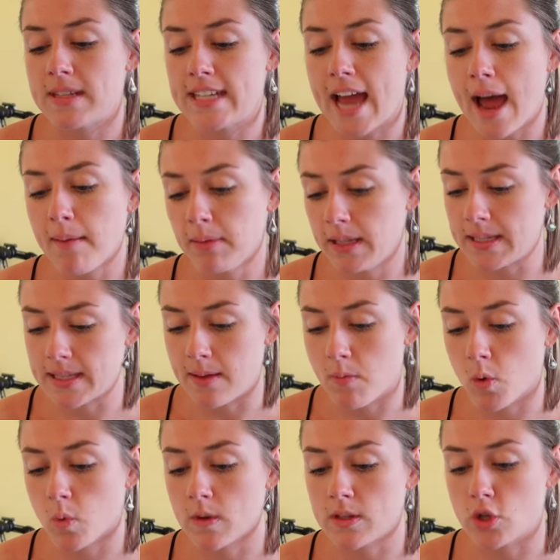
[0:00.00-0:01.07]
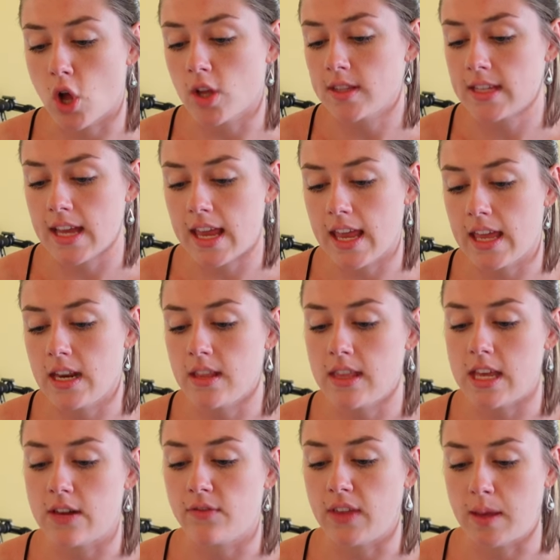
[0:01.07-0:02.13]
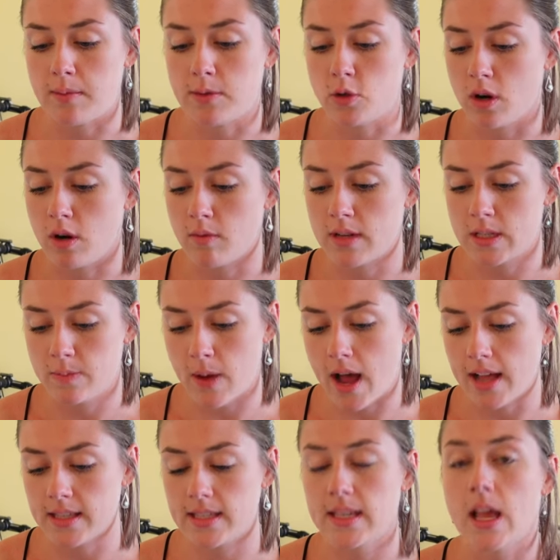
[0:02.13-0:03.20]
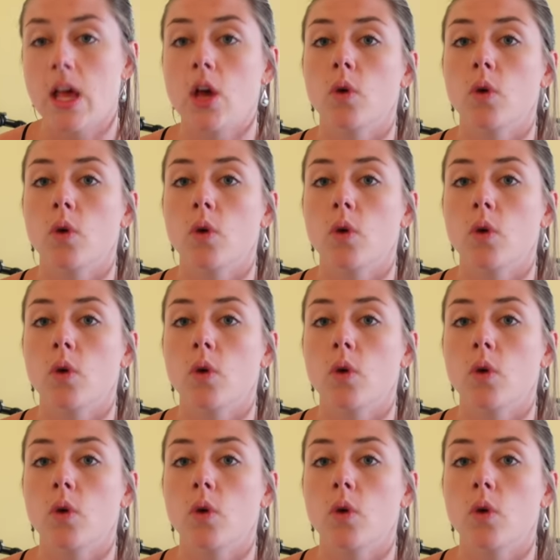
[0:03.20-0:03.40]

metabolism results in the inflammatory response,